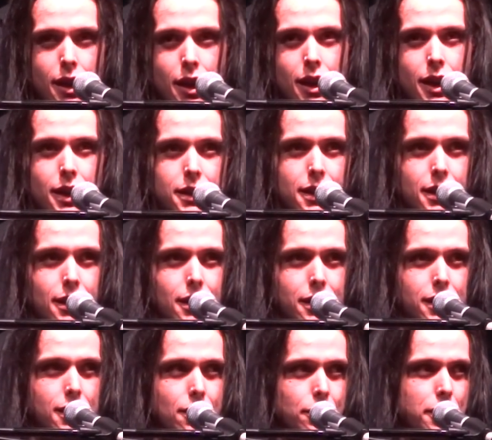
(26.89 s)
And
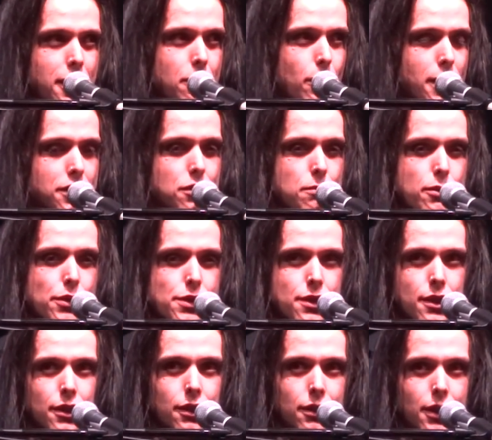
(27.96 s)
they went to
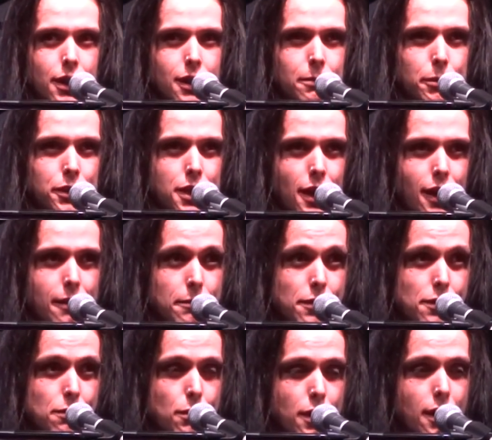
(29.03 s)
Brazil a couple
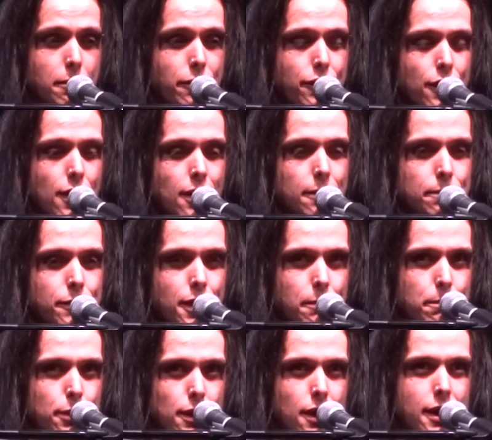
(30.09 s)
times where I'm from. They
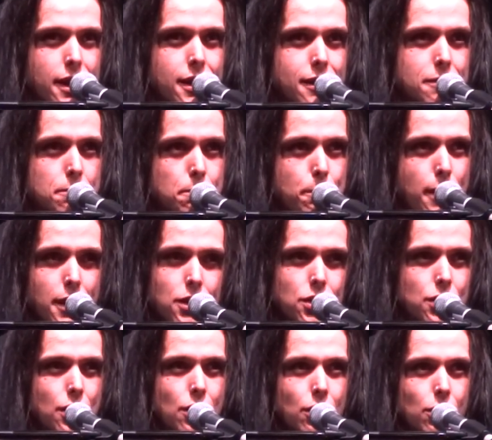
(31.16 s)
played big
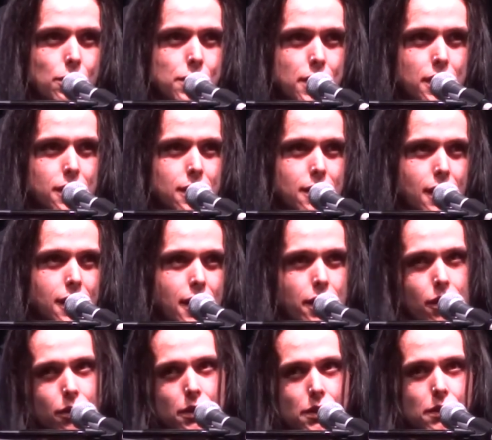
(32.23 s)
shows, and
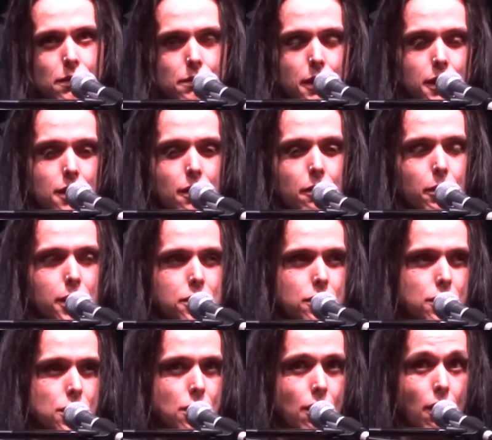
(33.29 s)
I always, I went to
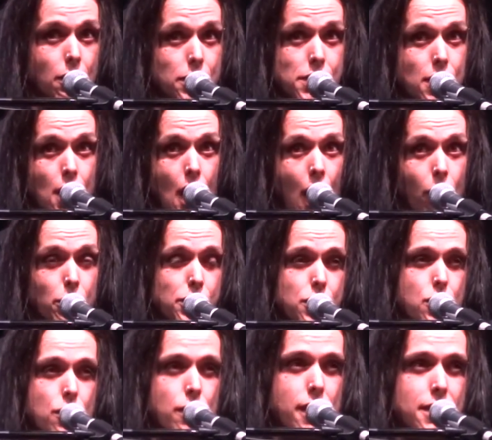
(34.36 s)
the show. I was
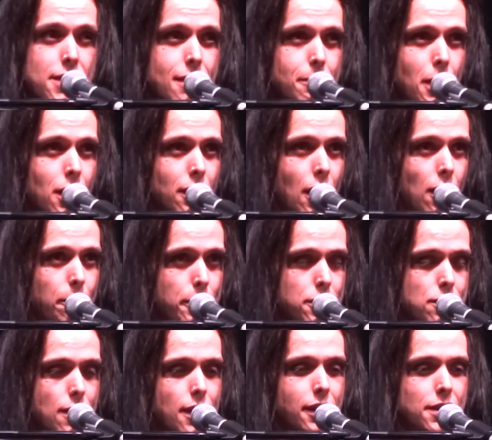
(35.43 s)
crazy about Al
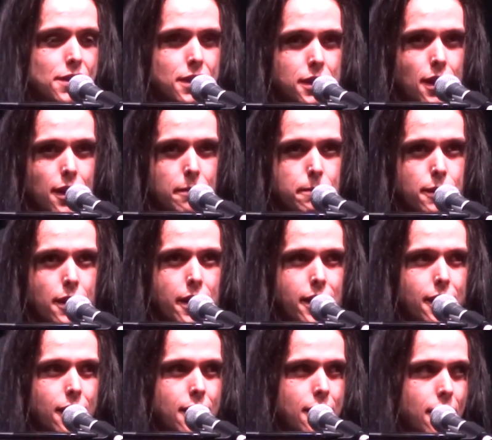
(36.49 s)
Petrelli's guitar
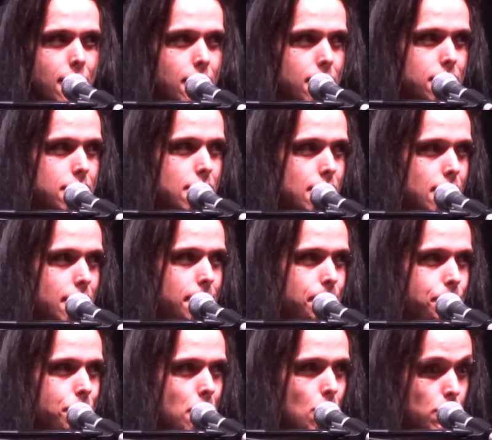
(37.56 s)
playing, and
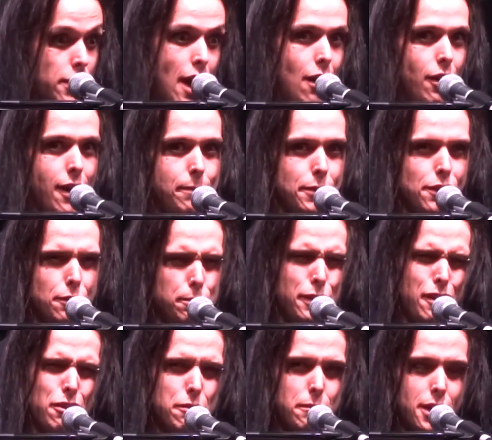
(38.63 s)
who now happens to
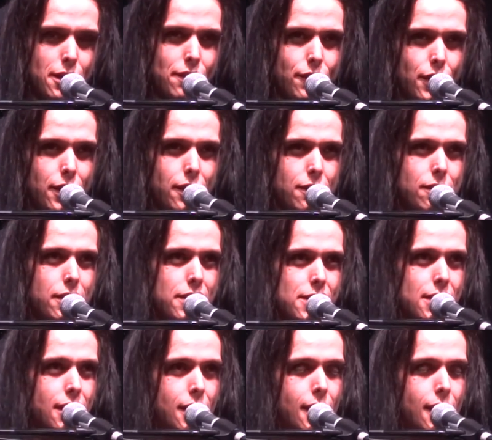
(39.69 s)
play with me. It's fucking crazy.